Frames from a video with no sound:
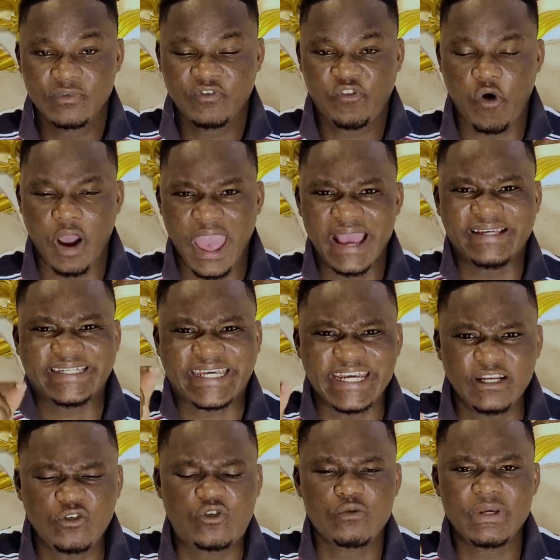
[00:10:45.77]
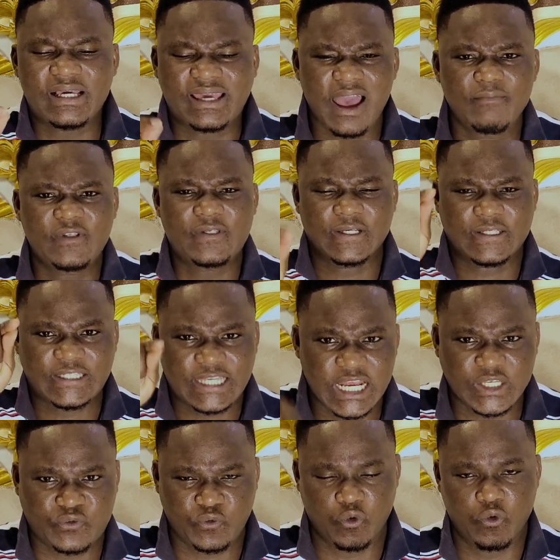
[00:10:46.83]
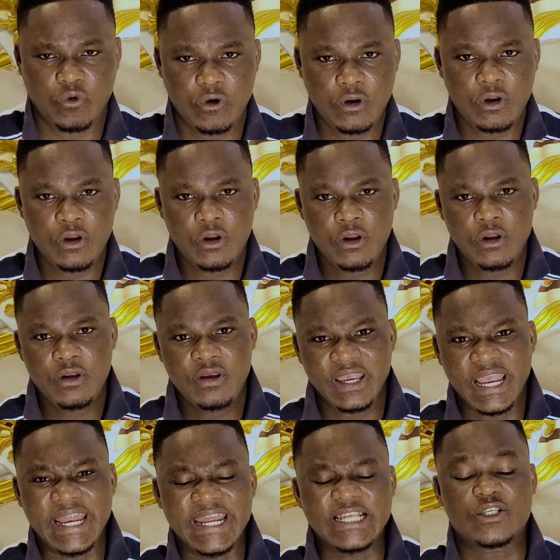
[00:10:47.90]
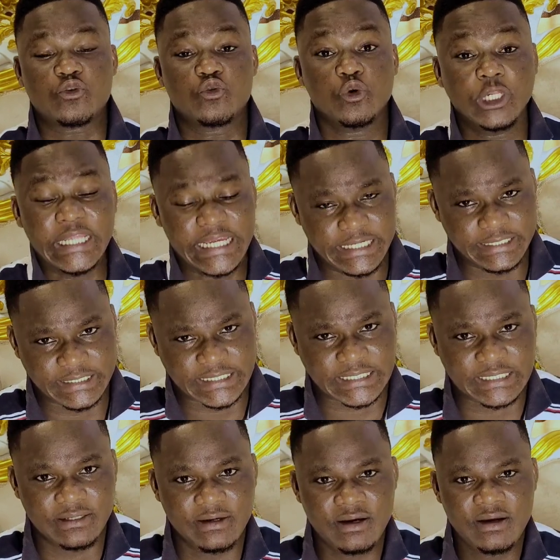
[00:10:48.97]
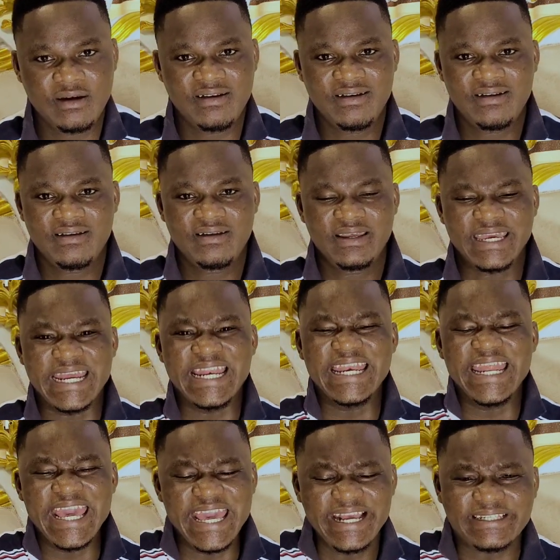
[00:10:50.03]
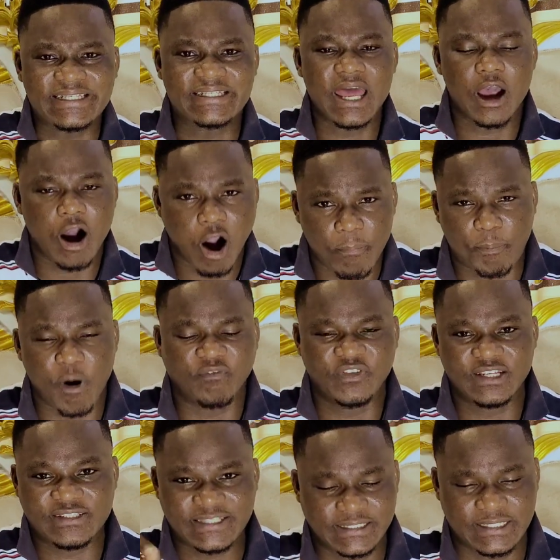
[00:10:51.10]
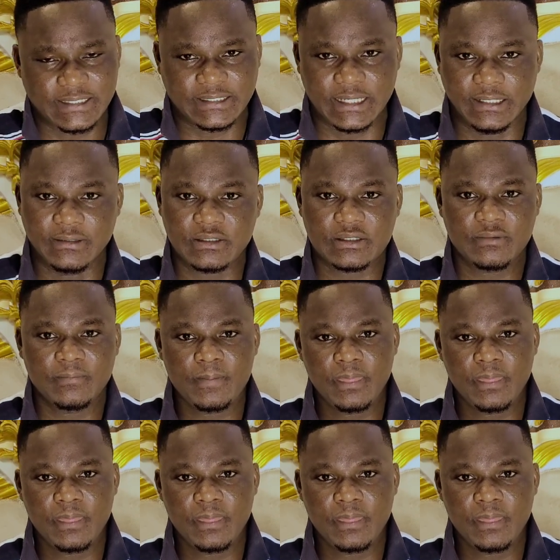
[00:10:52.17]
For a king to become successful in his rulings, he needs the help of the citizens.